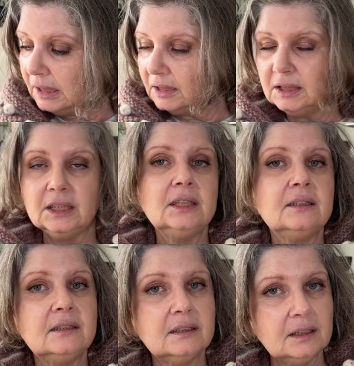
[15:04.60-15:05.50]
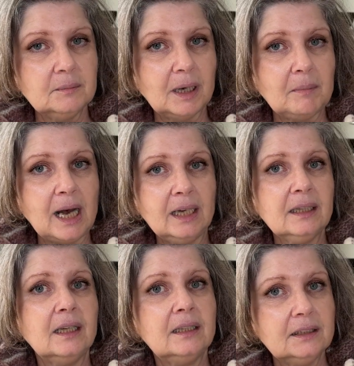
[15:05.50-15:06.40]
and it's in my bag,
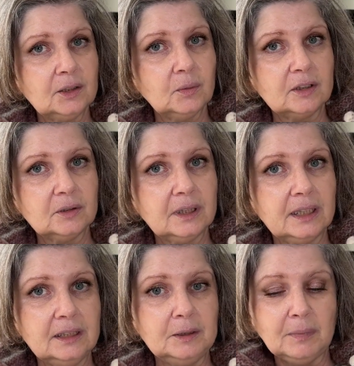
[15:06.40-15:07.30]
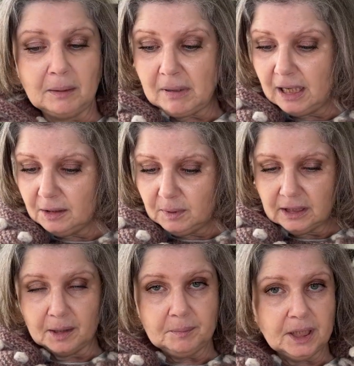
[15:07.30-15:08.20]
and it was again in my bag when
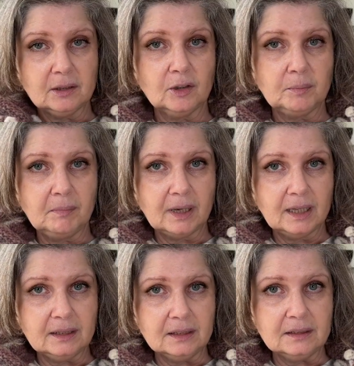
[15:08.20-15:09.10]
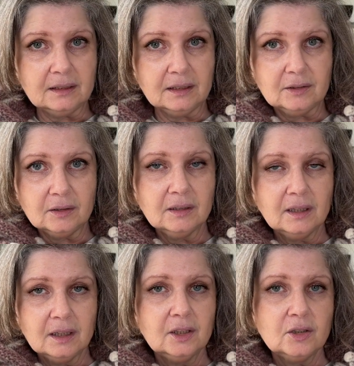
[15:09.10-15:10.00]
I picked up my knitting
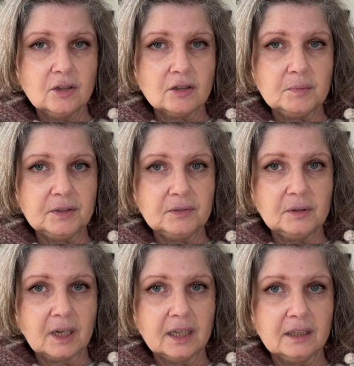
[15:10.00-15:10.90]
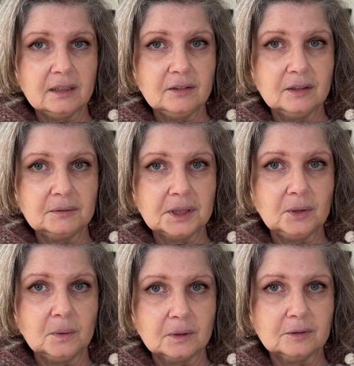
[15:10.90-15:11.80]
just before I hit the
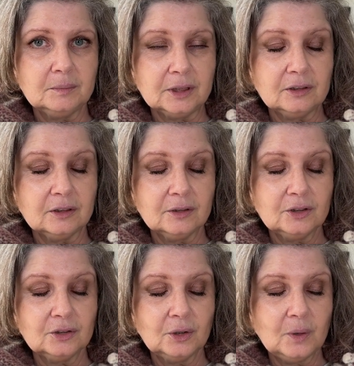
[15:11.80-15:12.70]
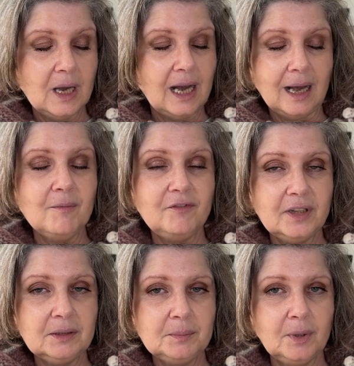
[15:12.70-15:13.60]
record button. So I'm
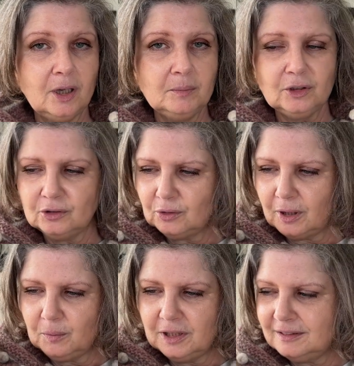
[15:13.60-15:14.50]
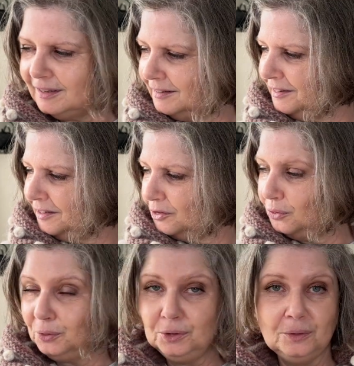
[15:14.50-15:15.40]
very bummed, so I will send it
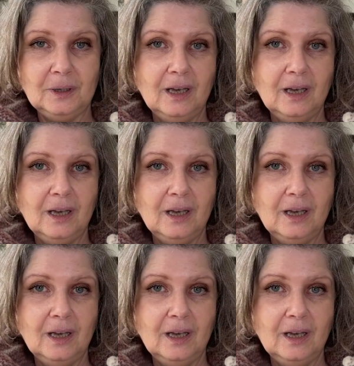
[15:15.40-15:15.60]
to you